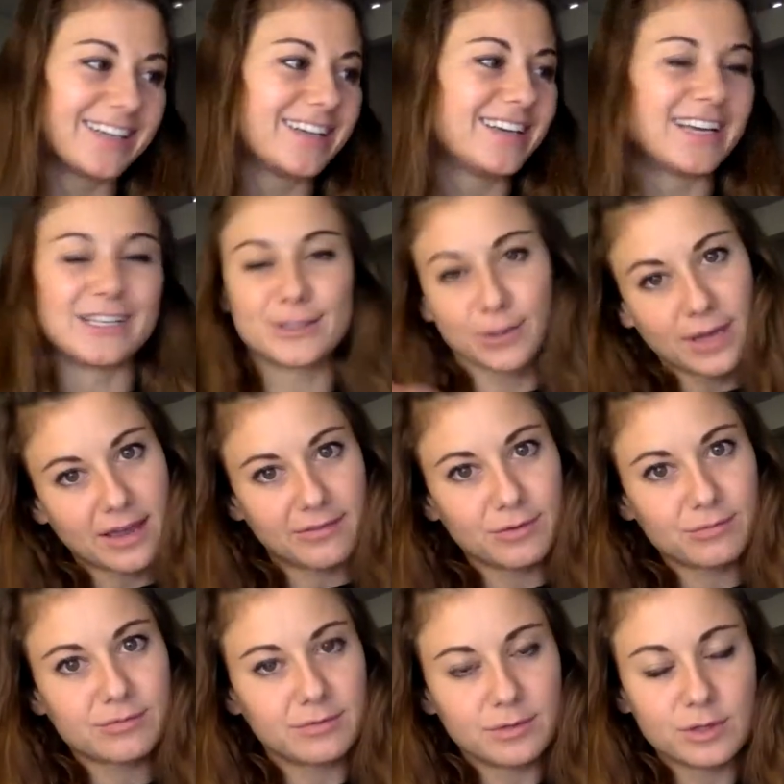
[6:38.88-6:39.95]
It's okay if
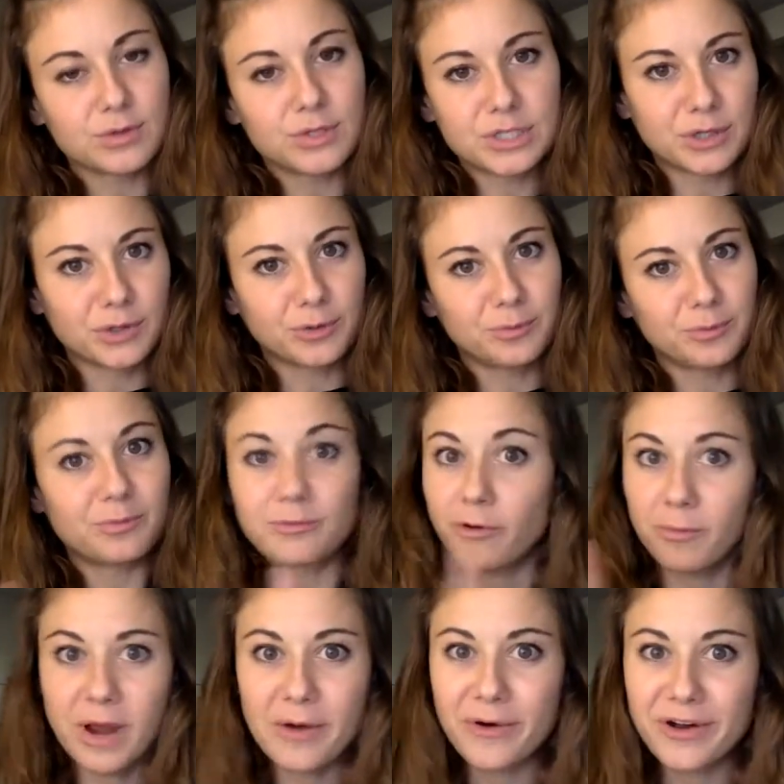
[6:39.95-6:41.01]
you used to. From
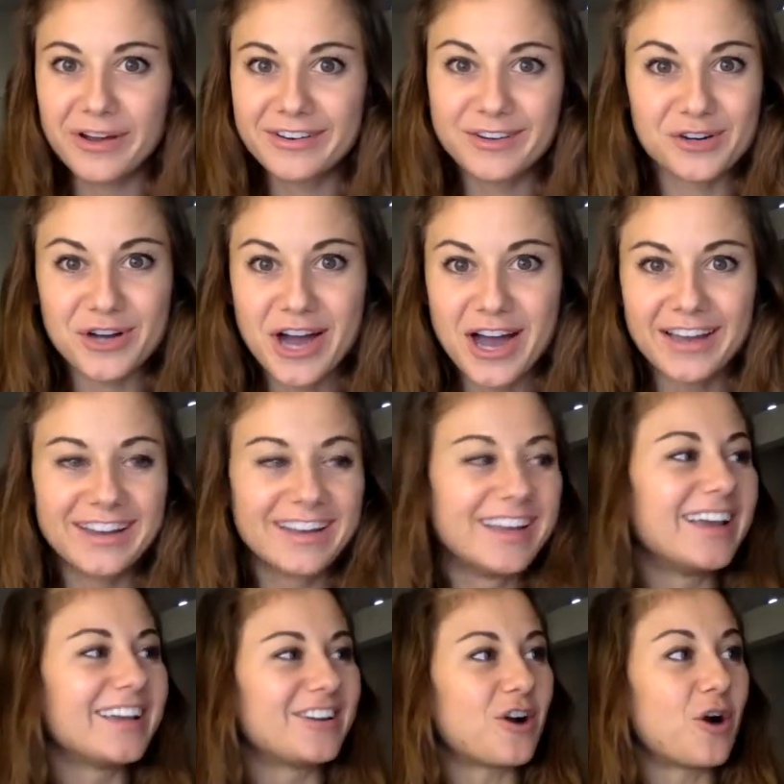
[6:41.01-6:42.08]
now on, you're not.
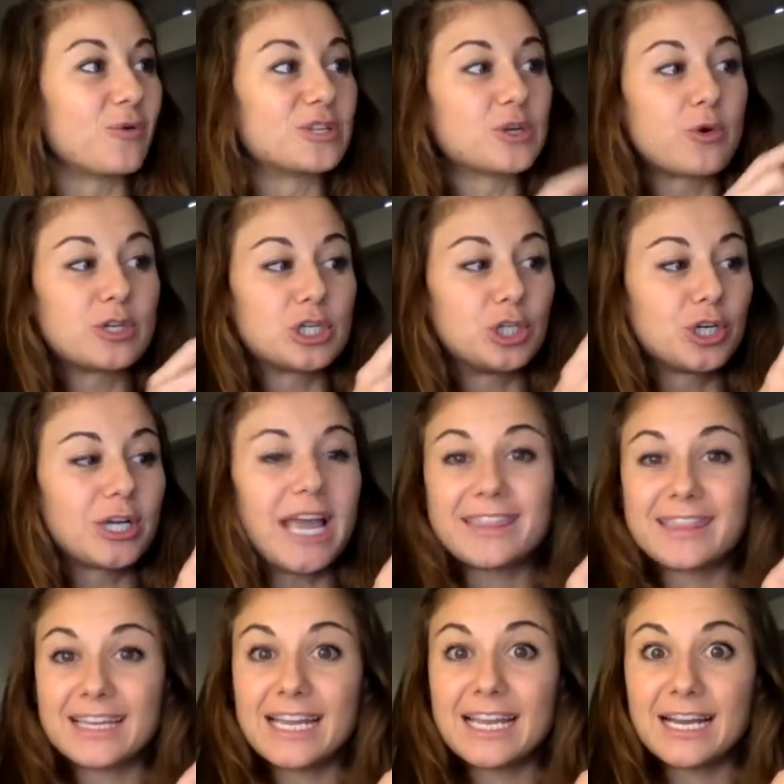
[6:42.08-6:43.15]
You're always going to look at
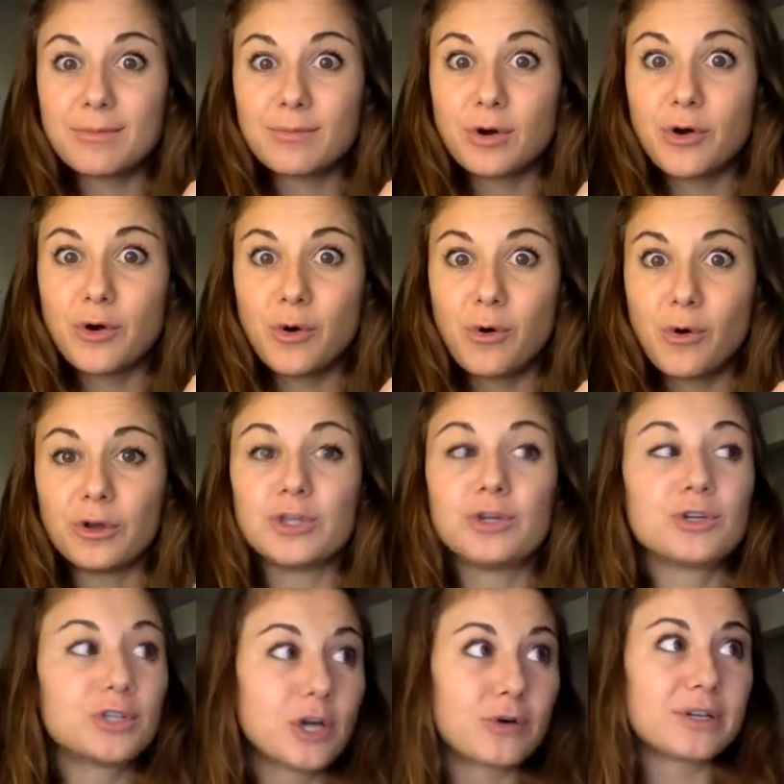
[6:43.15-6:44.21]
the camera hole.
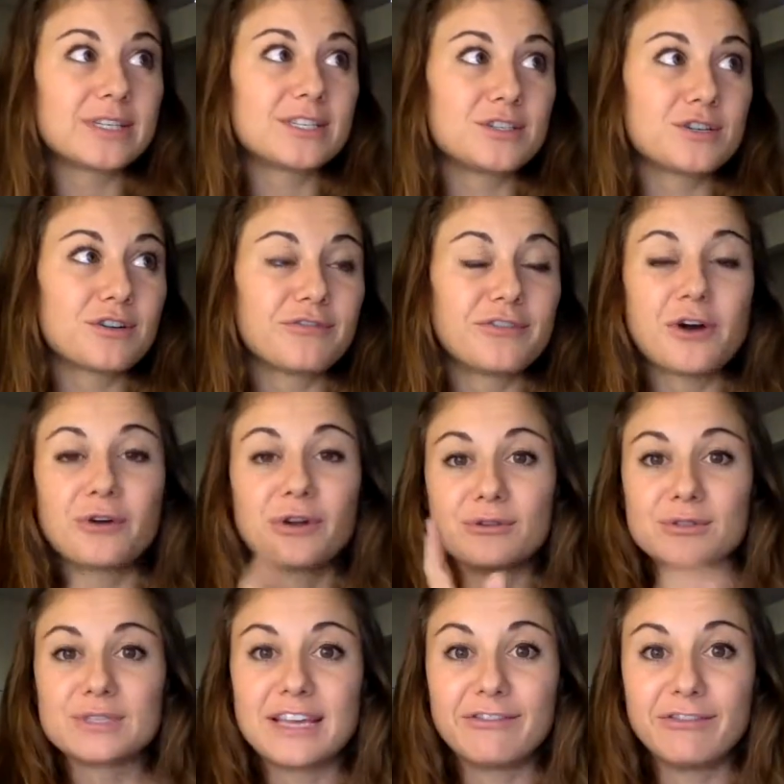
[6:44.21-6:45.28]
You'll notice in your
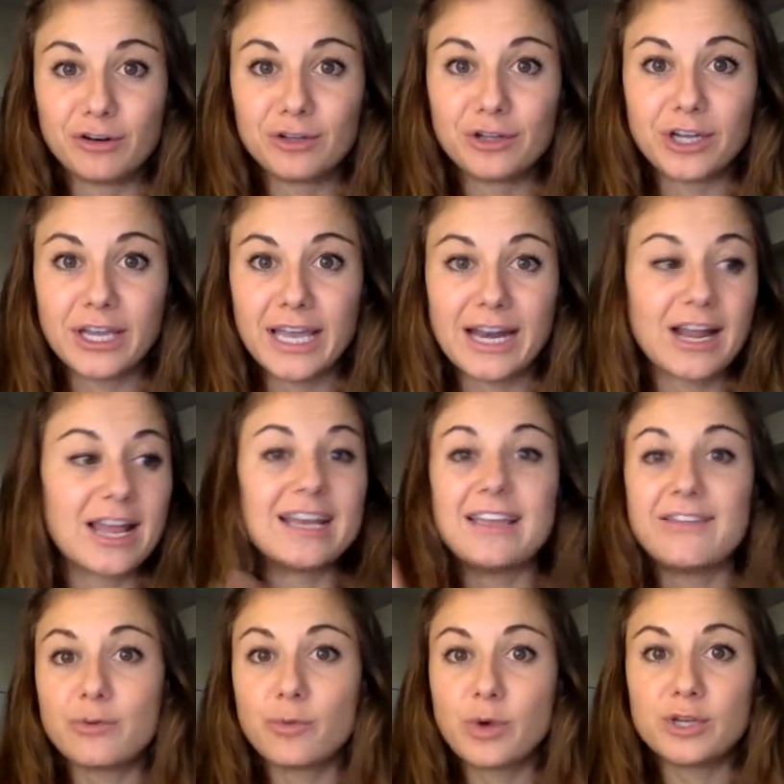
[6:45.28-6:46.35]
photos if you're looking at it. And
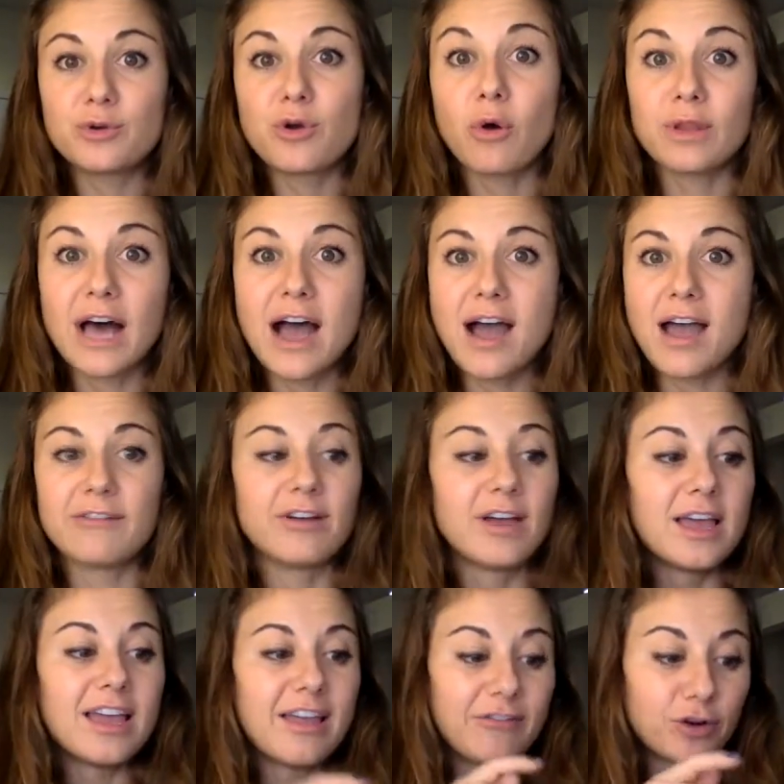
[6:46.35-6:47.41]
even when you go live,
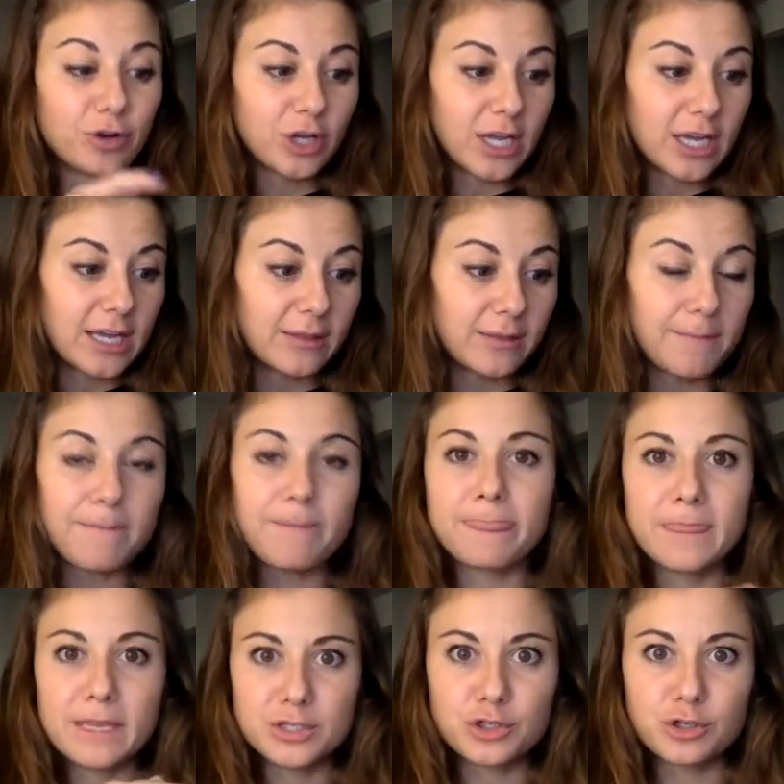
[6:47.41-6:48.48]
if you're looking at
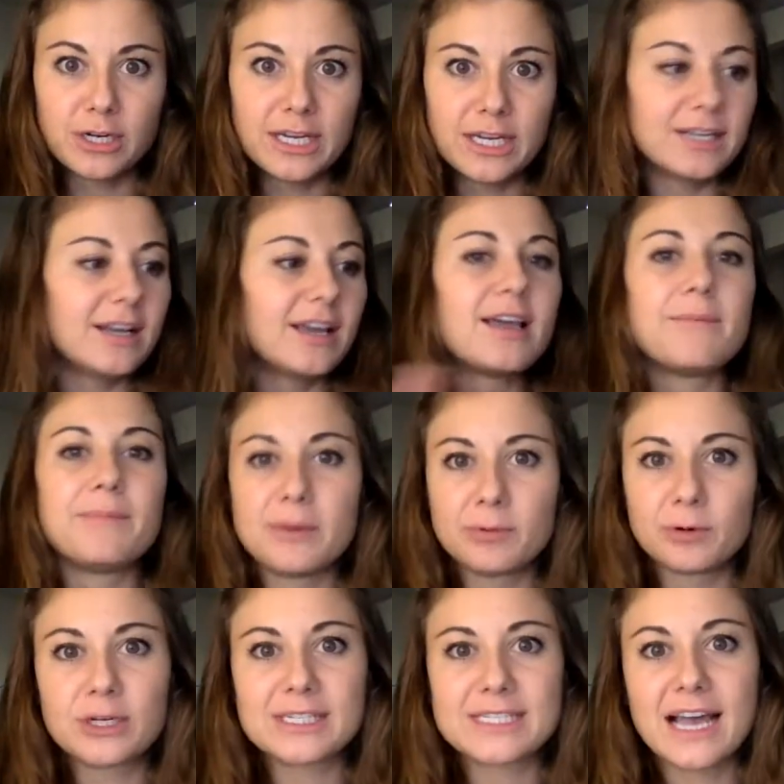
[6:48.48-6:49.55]
the screen, people
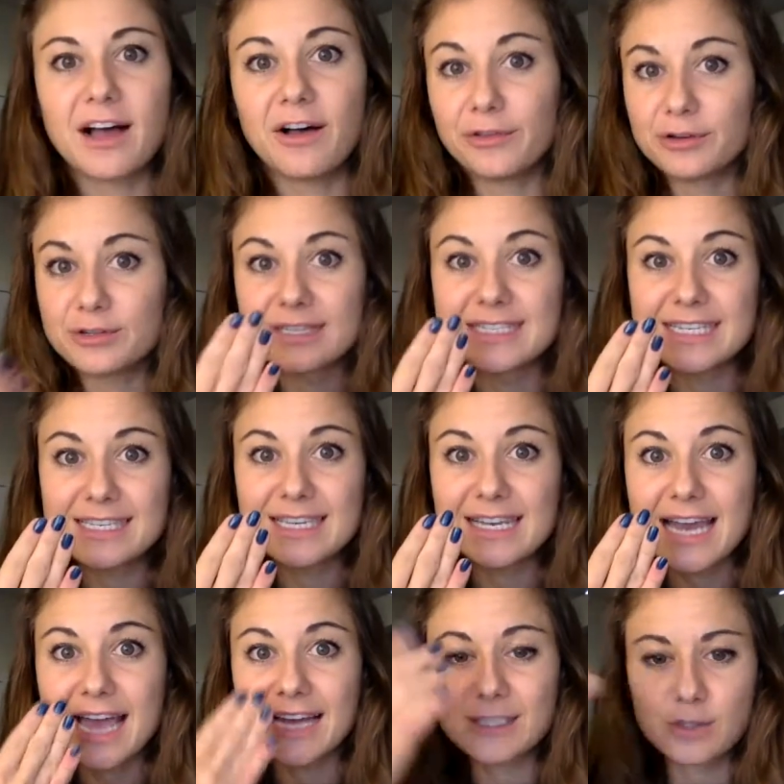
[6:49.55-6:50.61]
can tell there's a disconnect.